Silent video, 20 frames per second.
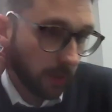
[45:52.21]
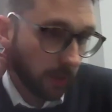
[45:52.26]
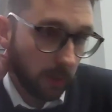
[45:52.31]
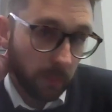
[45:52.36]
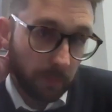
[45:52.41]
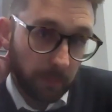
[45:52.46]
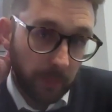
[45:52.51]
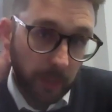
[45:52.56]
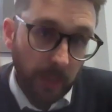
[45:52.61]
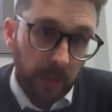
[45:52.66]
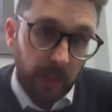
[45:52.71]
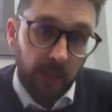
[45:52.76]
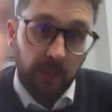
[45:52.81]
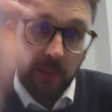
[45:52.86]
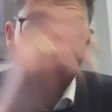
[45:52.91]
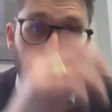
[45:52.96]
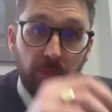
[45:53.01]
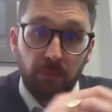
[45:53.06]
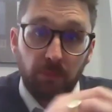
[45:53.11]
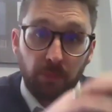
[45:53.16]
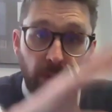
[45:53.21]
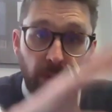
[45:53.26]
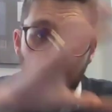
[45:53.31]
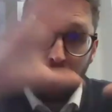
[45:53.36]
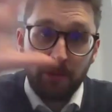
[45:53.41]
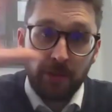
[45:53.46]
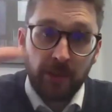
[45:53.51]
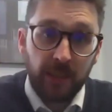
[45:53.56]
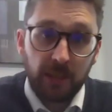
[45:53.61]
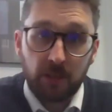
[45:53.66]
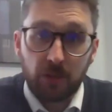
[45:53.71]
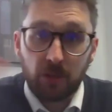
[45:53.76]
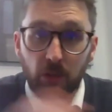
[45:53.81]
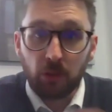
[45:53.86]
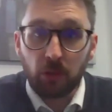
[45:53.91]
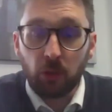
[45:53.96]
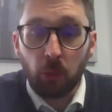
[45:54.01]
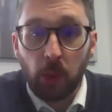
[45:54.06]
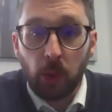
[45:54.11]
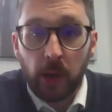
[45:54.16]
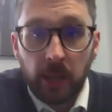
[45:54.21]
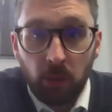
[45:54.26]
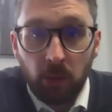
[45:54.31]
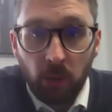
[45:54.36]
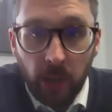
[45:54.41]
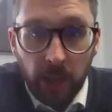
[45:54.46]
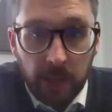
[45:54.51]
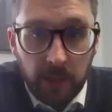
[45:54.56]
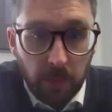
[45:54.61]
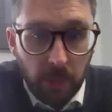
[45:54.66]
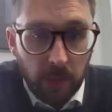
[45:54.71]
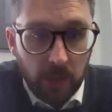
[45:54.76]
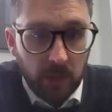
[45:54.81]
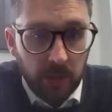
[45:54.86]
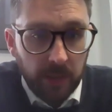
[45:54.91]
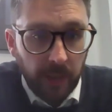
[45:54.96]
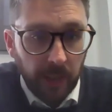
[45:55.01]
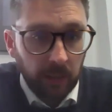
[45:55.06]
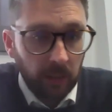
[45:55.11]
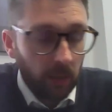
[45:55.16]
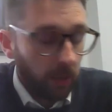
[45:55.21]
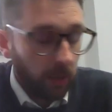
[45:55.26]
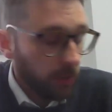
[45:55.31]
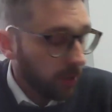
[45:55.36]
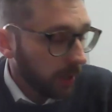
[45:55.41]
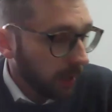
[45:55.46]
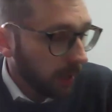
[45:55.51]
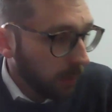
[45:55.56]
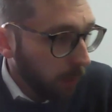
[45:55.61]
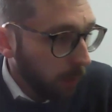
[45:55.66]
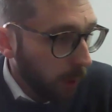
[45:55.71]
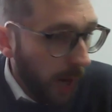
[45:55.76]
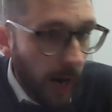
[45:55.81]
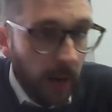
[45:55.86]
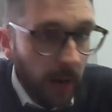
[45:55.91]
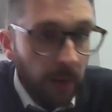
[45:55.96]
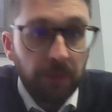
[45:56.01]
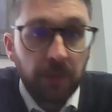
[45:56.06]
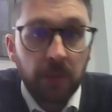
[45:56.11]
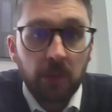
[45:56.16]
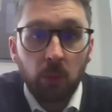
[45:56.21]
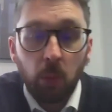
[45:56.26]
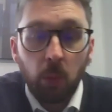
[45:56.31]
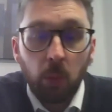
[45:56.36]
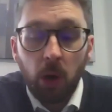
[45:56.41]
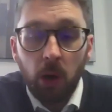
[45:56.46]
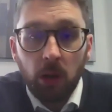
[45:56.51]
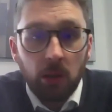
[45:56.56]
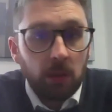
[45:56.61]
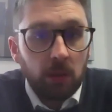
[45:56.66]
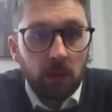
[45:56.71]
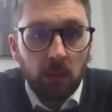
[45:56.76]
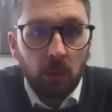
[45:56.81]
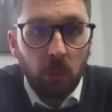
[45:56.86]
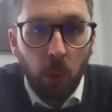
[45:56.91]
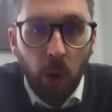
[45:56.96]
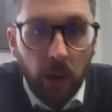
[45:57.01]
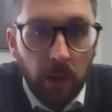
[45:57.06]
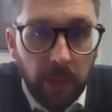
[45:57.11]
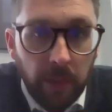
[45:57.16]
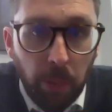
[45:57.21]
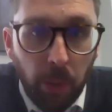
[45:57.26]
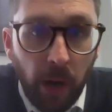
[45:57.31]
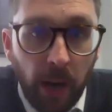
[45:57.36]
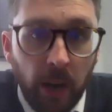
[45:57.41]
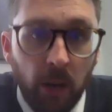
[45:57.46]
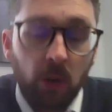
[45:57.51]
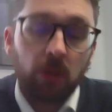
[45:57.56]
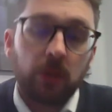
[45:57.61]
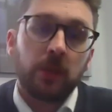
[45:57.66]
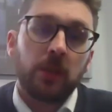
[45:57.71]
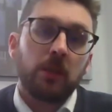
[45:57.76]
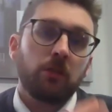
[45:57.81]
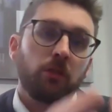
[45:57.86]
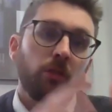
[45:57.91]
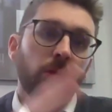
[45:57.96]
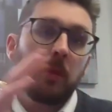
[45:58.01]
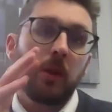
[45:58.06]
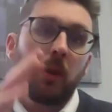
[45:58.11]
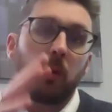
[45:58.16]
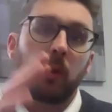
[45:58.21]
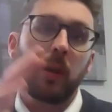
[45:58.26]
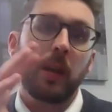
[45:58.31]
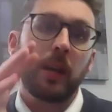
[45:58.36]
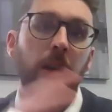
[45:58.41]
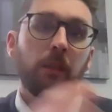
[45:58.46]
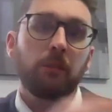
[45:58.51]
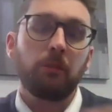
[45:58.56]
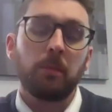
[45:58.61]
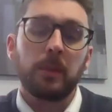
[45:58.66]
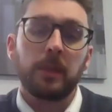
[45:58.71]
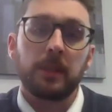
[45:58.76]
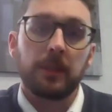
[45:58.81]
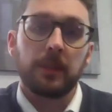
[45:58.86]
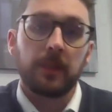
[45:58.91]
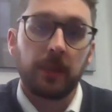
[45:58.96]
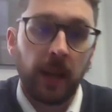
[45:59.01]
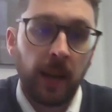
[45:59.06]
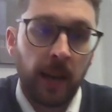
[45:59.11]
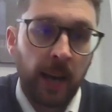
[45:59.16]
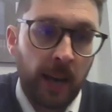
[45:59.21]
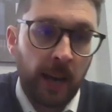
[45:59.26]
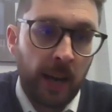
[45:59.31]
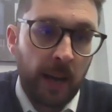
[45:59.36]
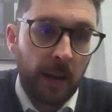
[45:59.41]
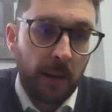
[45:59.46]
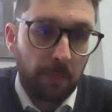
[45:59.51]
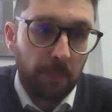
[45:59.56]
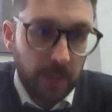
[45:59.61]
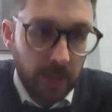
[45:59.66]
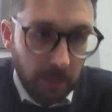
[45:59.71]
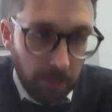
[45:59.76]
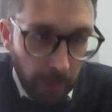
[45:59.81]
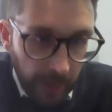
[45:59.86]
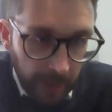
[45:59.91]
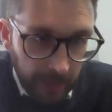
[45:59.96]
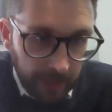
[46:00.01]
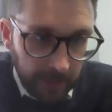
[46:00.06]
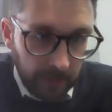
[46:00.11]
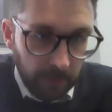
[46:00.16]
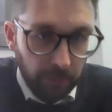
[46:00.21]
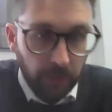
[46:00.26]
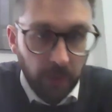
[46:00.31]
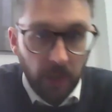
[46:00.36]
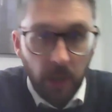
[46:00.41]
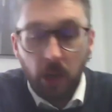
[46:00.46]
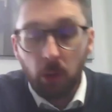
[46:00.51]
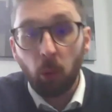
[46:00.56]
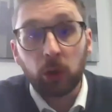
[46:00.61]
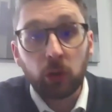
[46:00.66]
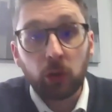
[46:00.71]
So everything's underway, right? Emerging technology and what have you. What are the priorities from UK government perspective?